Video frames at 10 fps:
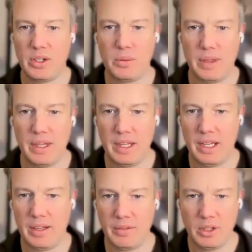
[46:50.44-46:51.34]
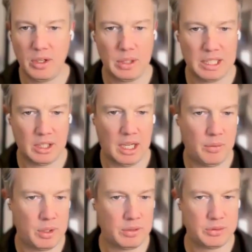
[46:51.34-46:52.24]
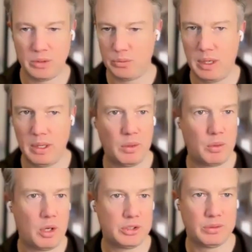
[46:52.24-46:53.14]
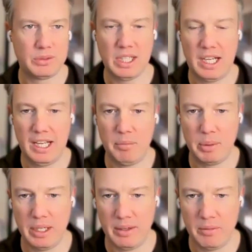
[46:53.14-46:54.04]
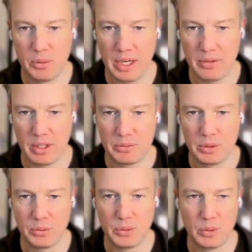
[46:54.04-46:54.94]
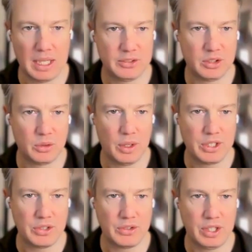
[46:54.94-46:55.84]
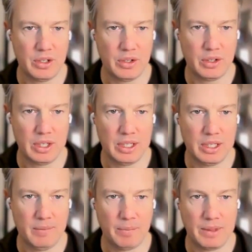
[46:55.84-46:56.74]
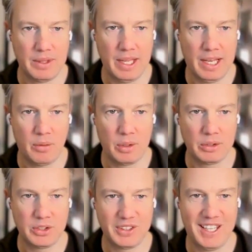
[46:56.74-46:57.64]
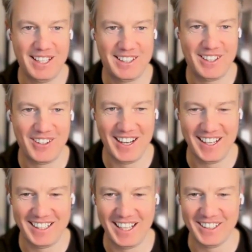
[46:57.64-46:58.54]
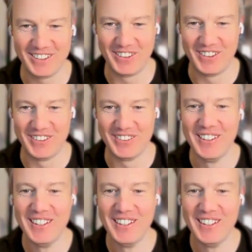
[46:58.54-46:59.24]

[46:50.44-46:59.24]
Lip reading: so, I want to sort of, conscious of time, but we've kind of got a few last sort of questions here, that I want to sort of get through.